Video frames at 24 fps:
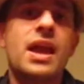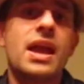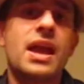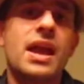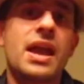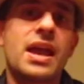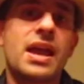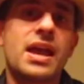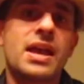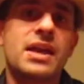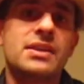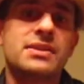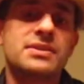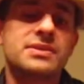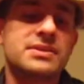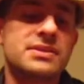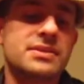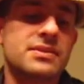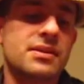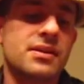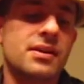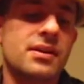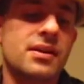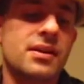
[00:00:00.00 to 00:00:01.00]
and
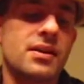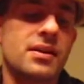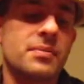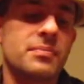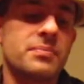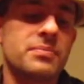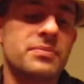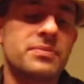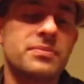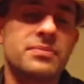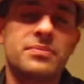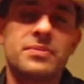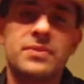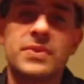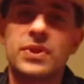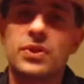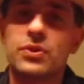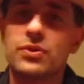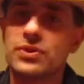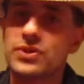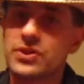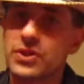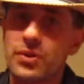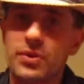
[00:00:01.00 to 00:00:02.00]

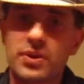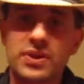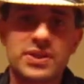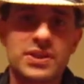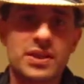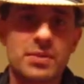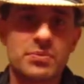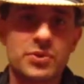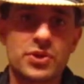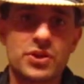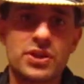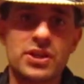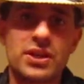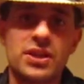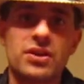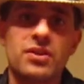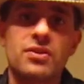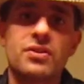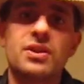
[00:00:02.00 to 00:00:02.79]
there's no exception here.